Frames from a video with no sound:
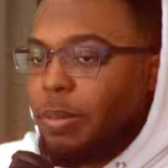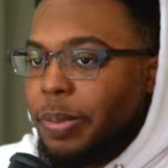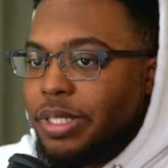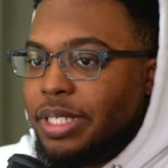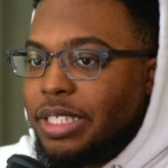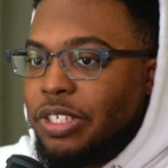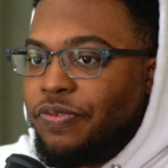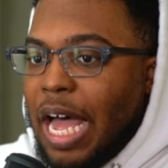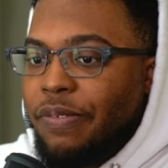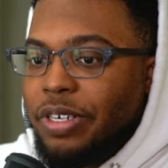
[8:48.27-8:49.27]
But six and
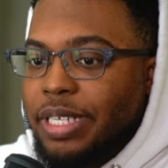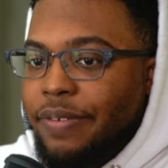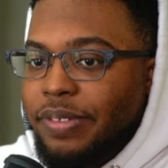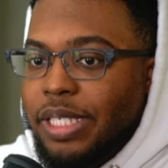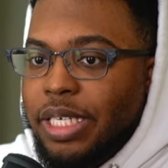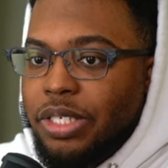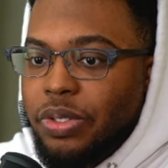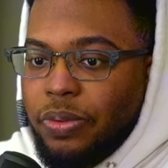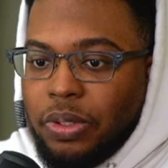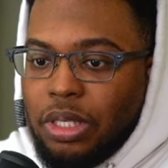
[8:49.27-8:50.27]
five are definitely these
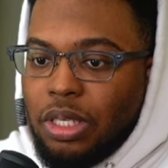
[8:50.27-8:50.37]
two.